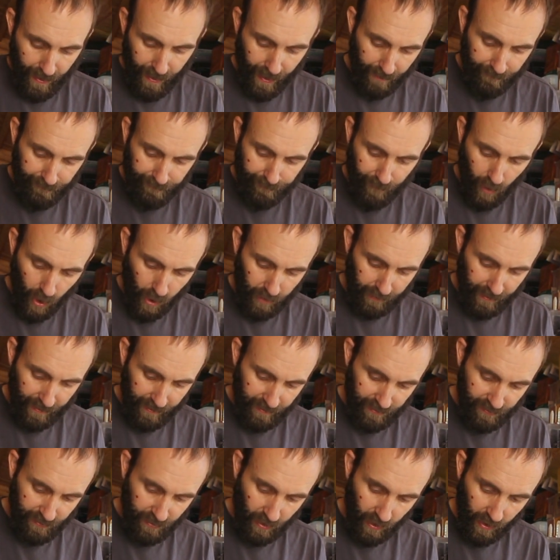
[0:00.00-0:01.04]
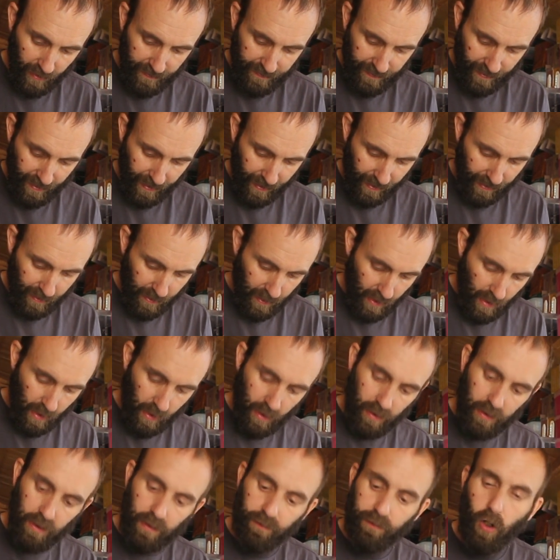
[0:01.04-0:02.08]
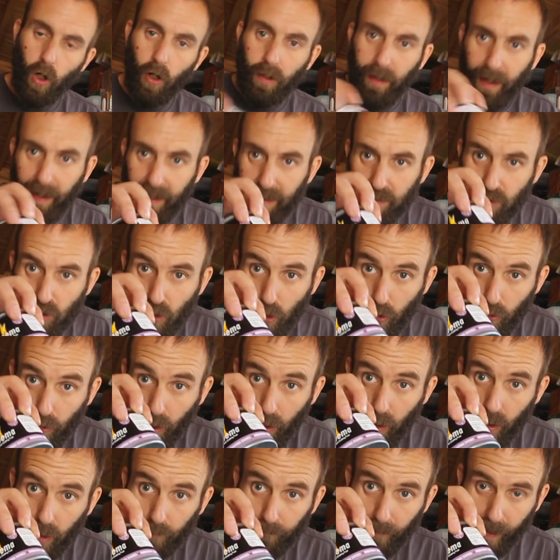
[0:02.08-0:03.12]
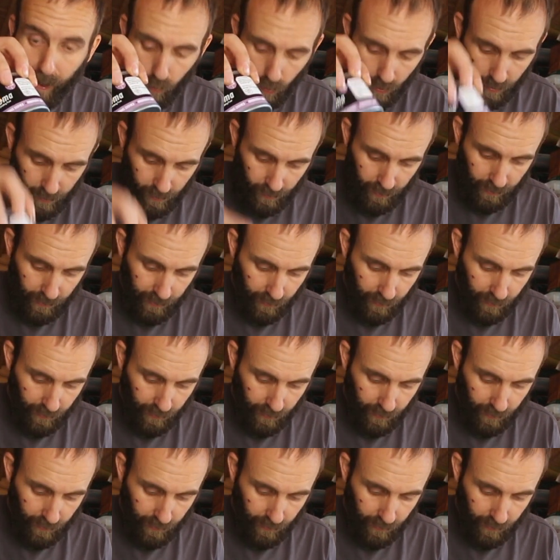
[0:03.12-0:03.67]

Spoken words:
And finally, inside there, you've got a 2.5-hour